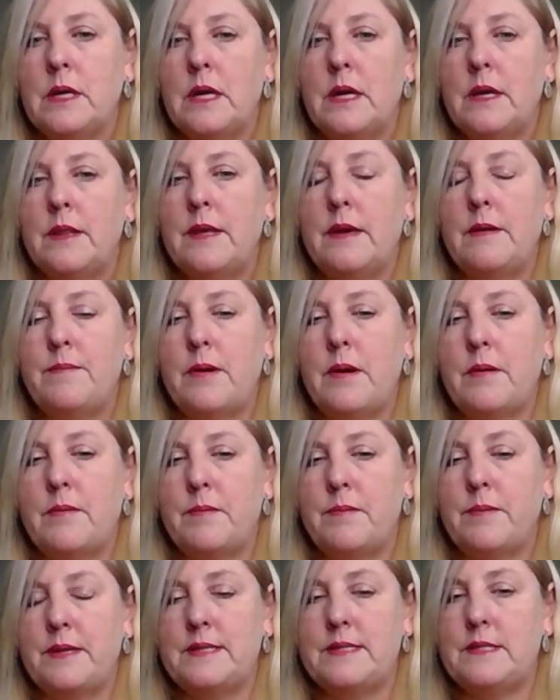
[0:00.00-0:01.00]
they'd
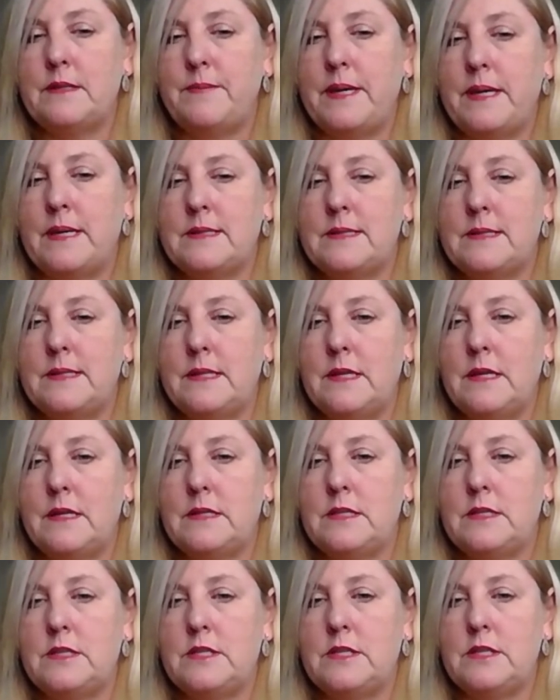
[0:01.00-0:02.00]
probably still be
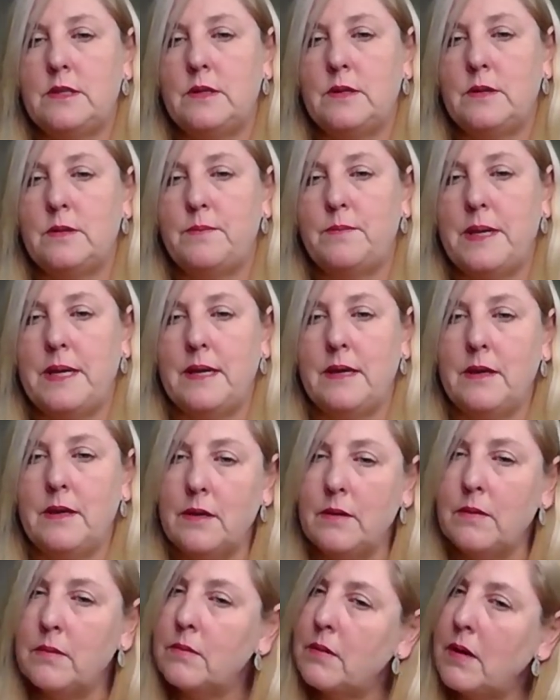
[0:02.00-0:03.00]
considered to
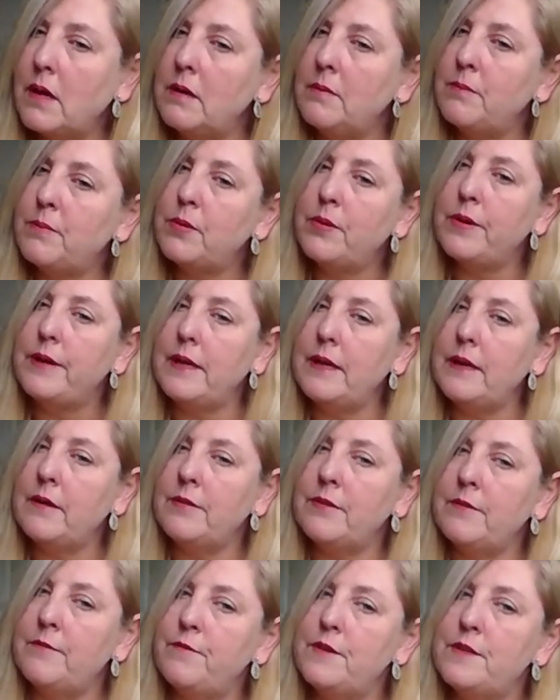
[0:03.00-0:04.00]
be an employee
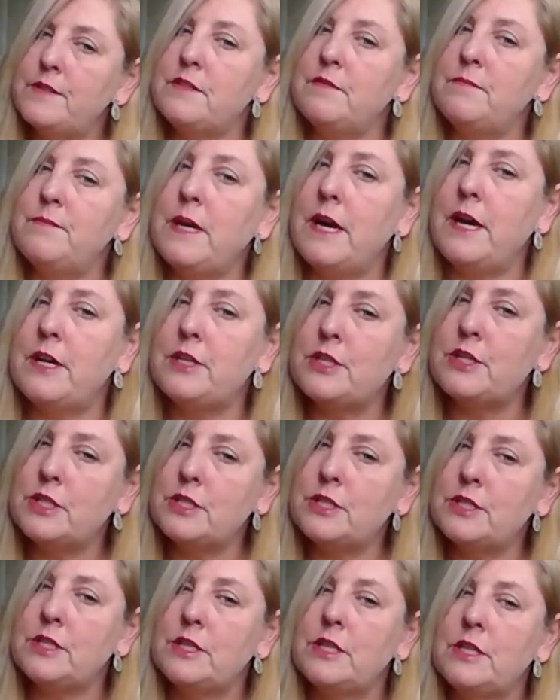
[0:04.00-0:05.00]
on the 1st of
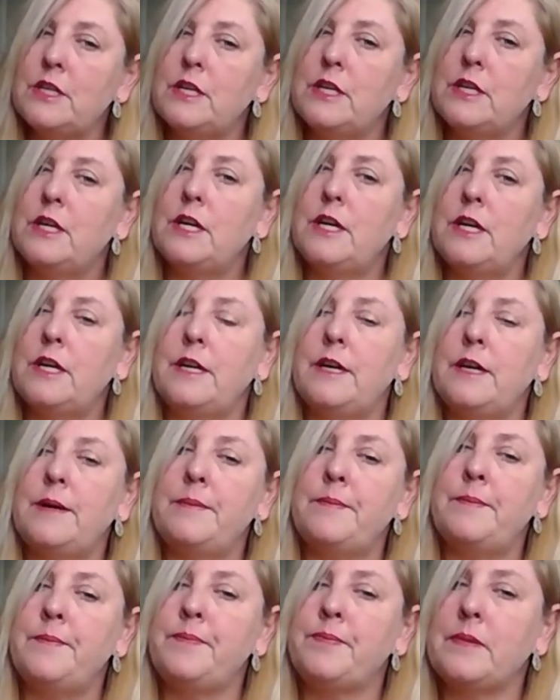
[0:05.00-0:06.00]
March.
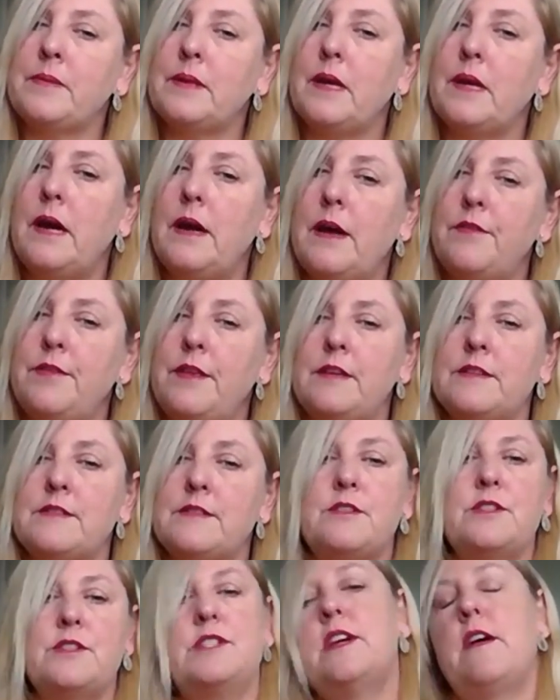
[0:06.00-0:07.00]
I think as
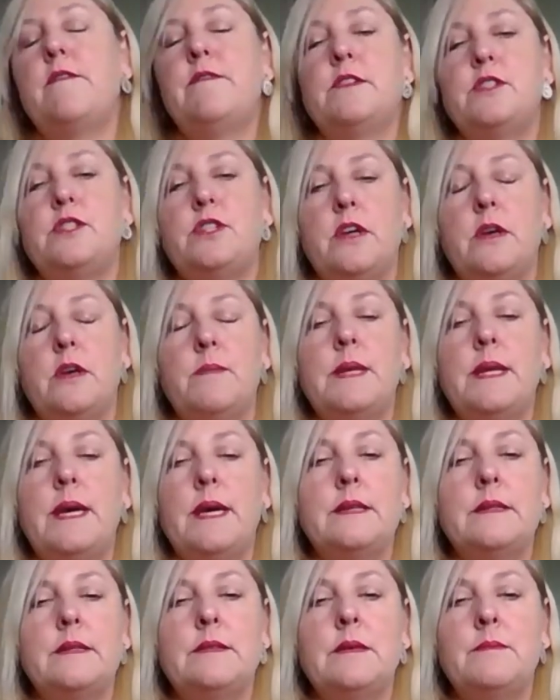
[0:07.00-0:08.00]
long as you haven't
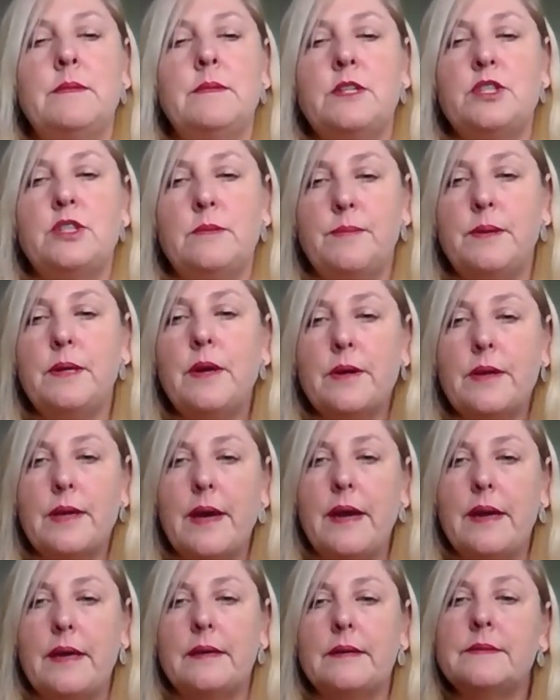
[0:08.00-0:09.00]
terminated them, it should be okay.